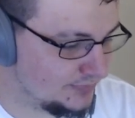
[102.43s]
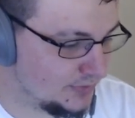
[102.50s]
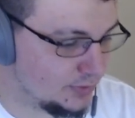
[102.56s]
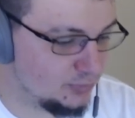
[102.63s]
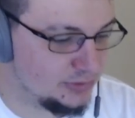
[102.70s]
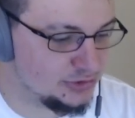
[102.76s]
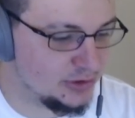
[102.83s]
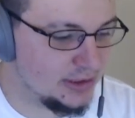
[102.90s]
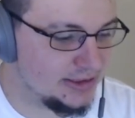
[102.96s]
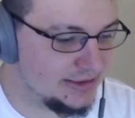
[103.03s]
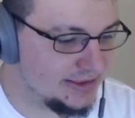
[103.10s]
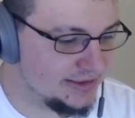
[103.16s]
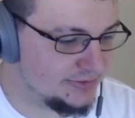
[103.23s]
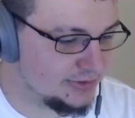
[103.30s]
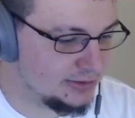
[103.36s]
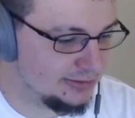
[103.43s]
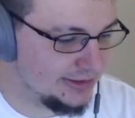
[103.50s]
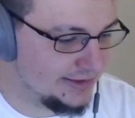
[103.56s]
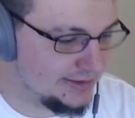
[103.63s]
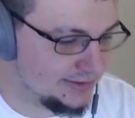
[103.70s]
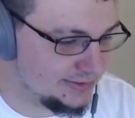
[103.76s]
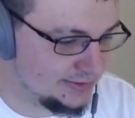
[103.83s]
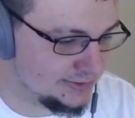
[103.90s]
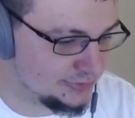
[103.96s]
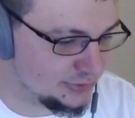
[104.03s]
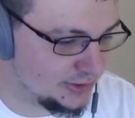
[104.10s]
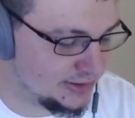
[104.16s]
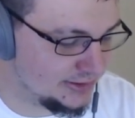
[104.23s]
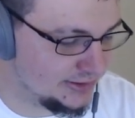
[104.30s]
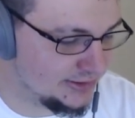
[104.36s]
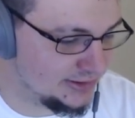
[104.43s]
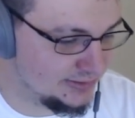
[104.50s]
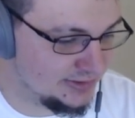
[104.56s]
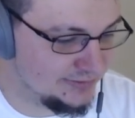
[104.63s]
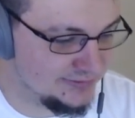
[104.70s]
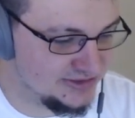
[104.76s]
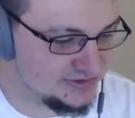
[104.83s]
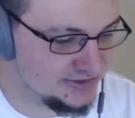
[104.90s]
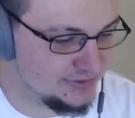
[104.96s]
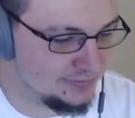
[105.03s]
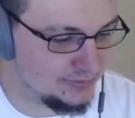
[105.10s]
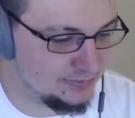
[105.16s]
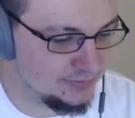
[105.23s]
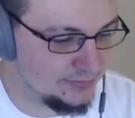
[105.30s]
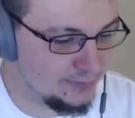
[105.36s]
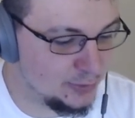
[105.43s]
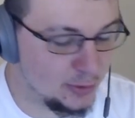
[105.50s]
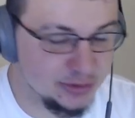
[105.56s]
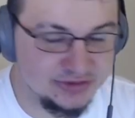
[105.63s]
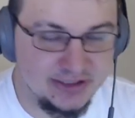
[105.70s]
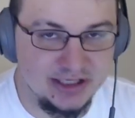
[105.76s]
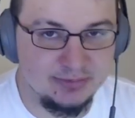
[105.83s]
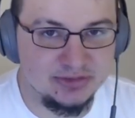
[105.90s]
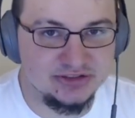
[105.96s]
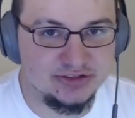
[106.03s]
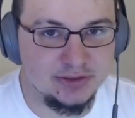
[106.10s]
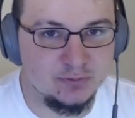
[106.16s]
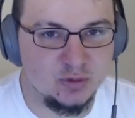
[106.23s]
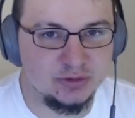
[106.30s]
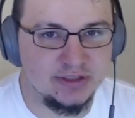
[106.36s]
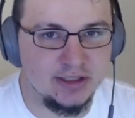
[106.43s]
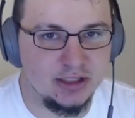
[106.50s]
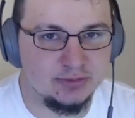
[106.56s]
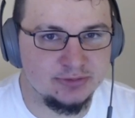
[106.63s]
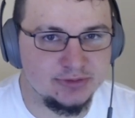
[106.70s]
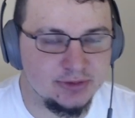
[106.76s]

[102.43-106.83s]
We tried to get in there late and tried to get him. He visited Florida's campus several times.